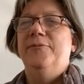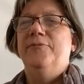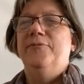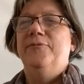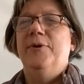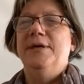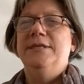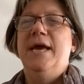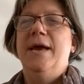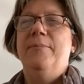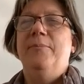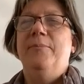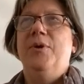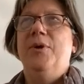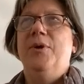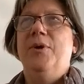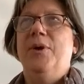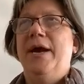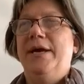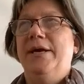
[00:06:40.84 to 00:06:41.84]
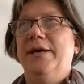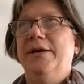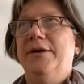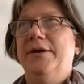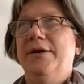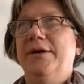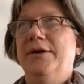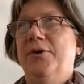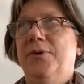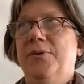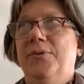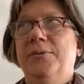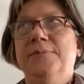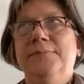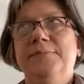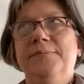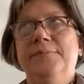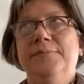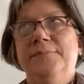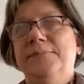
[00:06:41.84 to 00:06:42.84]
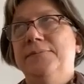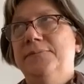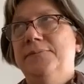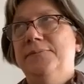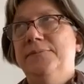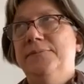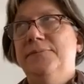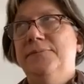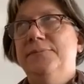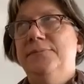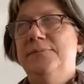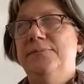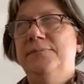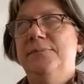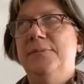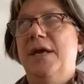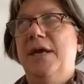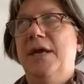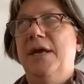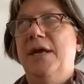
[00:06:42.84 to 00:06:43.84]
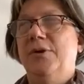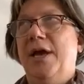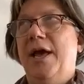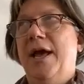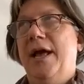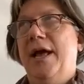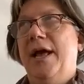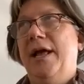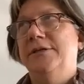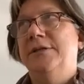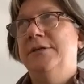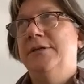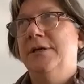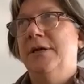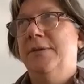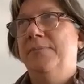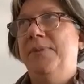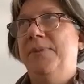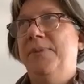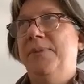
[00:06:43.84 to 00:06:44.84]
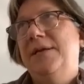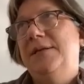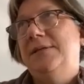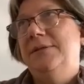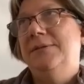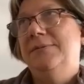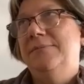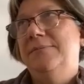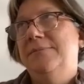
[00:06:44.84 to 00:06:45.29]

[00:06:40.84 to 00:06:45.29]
for example, I can go and look at a peat